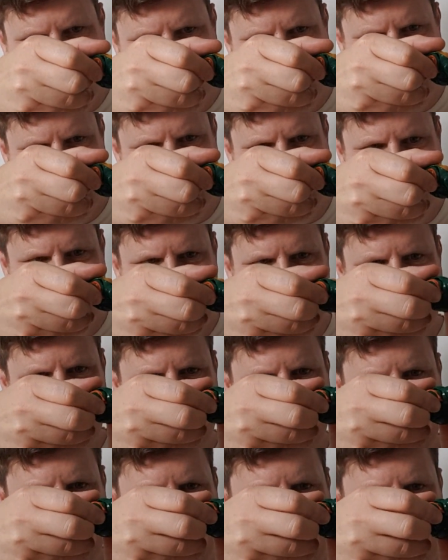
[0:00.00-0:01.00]
something
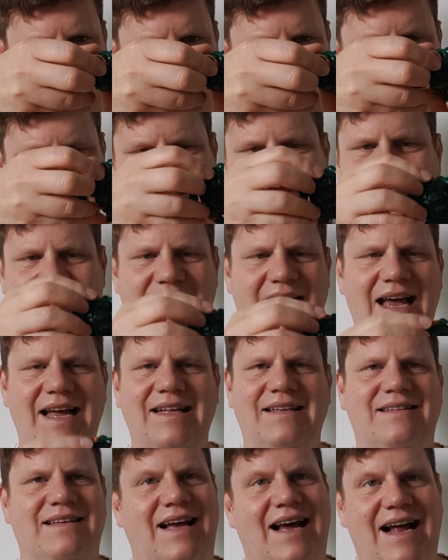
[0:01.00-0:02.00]
jammed
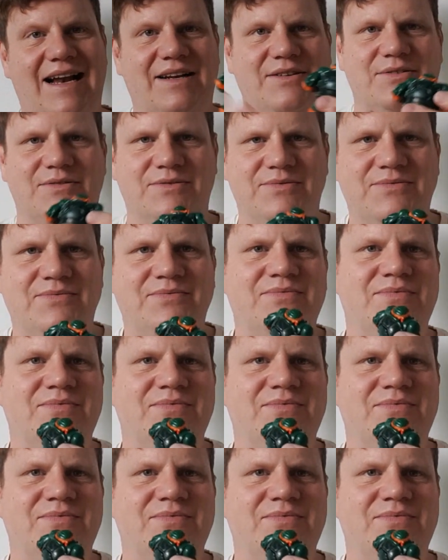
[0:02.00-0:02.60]
inside. I don't know.